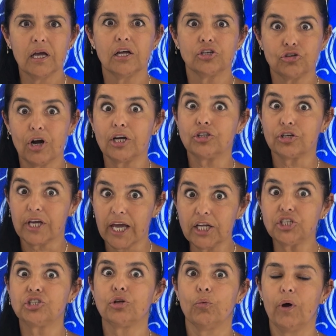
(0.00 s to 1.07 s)
Trying to
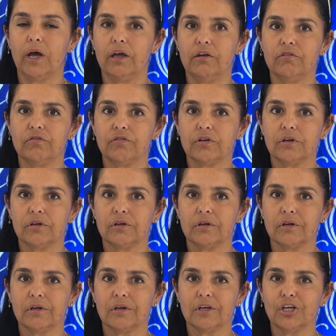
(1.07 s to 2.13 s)
catch the wave
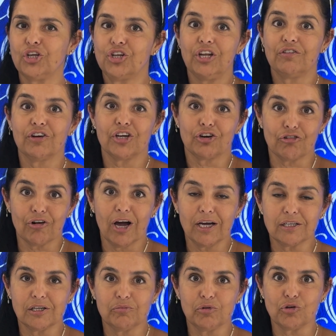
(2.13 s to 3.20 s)
you're never going to ride
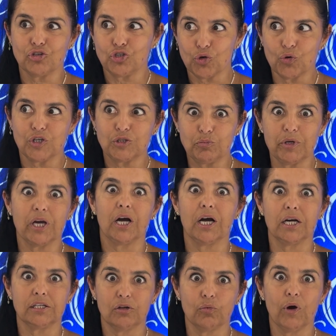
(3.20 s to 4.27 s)
it because you're always
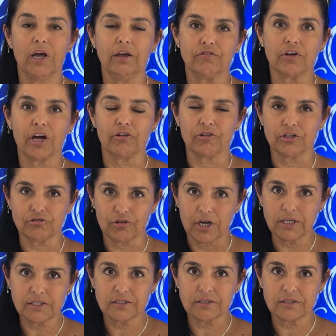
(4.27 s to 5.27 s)
behind the wave current, right?